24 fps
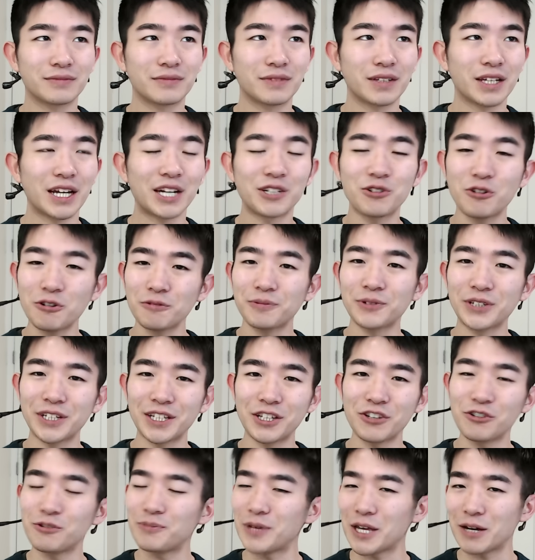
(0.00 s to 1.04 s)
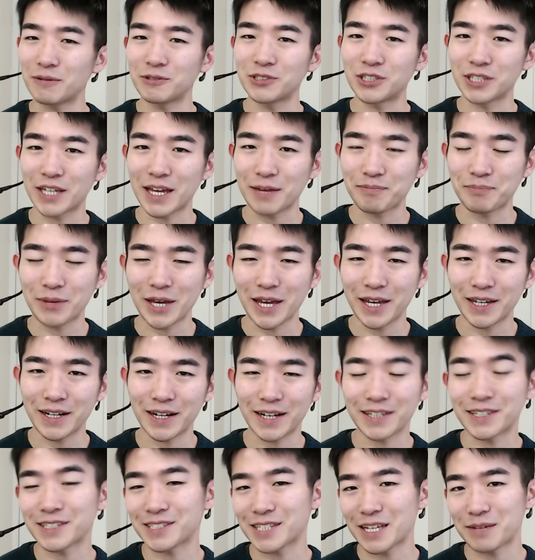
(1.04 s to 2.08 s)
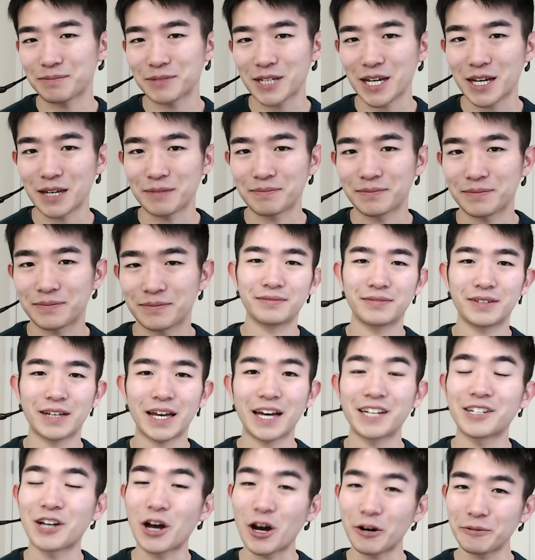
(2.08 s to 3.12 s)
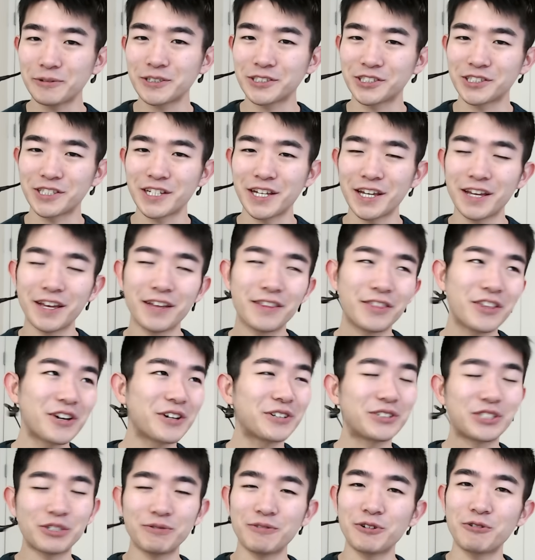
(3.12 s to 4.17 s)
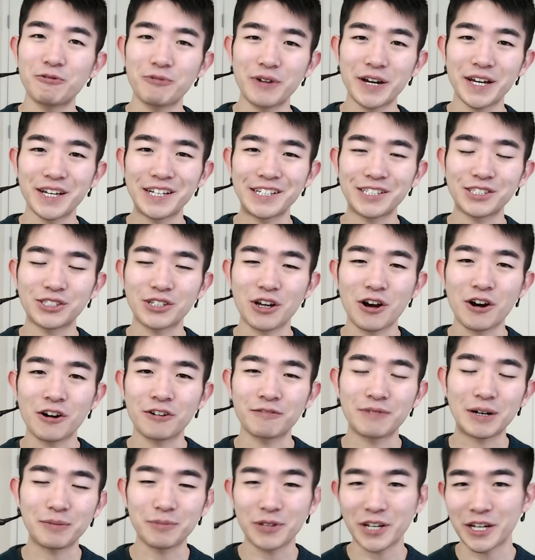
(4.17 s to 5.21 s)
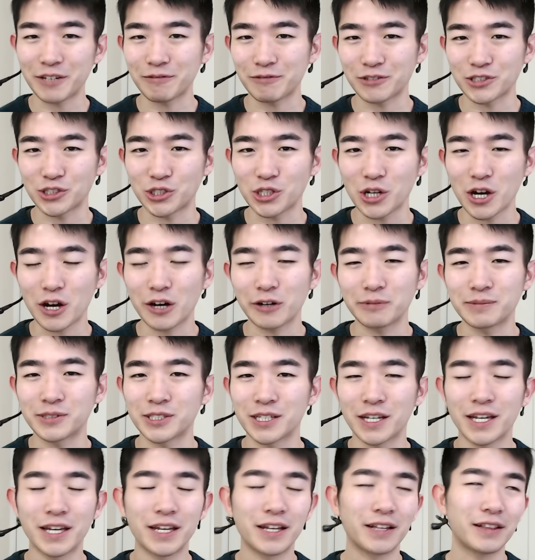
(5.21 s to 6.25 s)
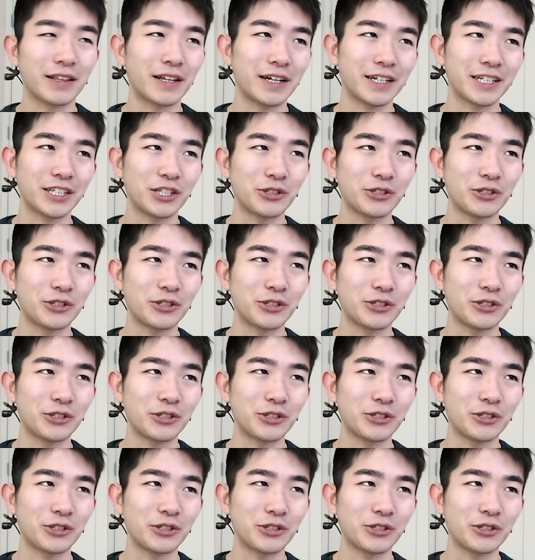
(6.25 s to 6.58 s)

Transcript: and hopefully you'll be able to get paid at the same time. And obviously, there are different ways of applying for jobs, like